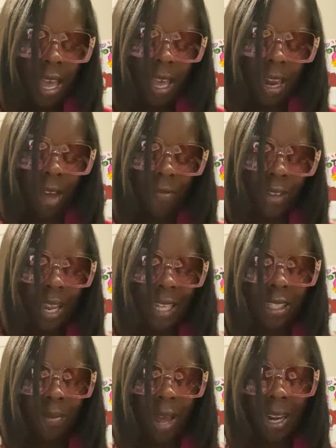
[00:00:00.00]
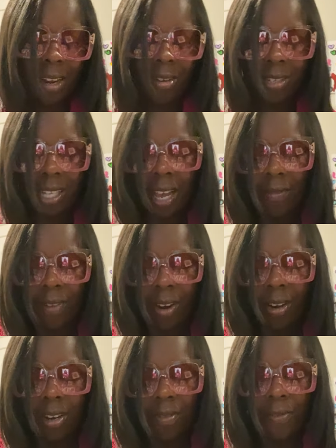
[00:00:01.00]
And I feel like somebody here is like
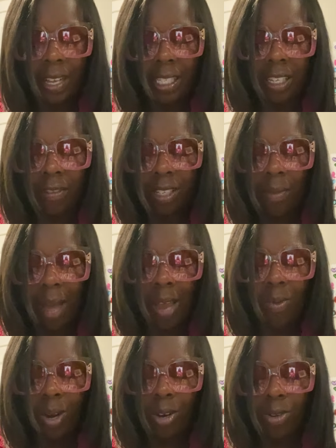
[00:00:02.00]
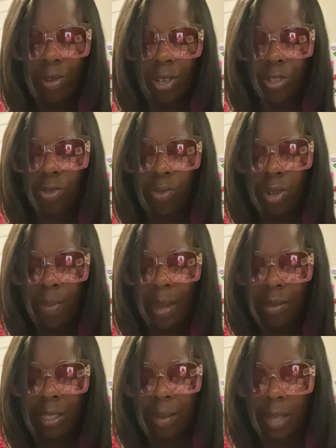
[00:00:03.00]
very defensive. Somebody want to know the truth
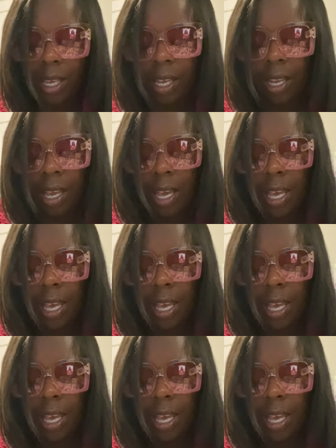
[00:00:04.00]
about something.